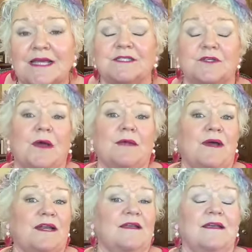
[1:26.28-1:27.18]
So I
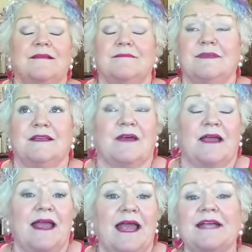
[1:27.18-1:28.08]
want to give an
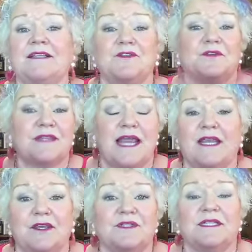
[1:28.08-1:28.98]
extra
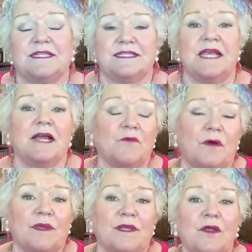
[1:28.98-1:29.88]
thank you to this young
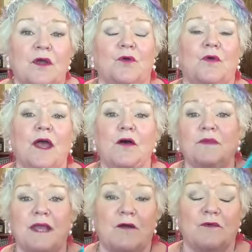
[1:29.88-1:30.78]
woman who helped
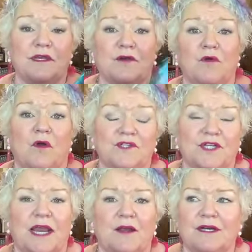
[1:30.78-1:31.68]
me out with the
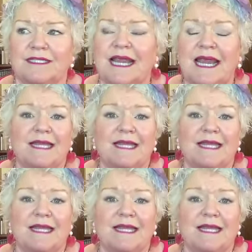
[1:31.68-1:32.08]
crochet hooks.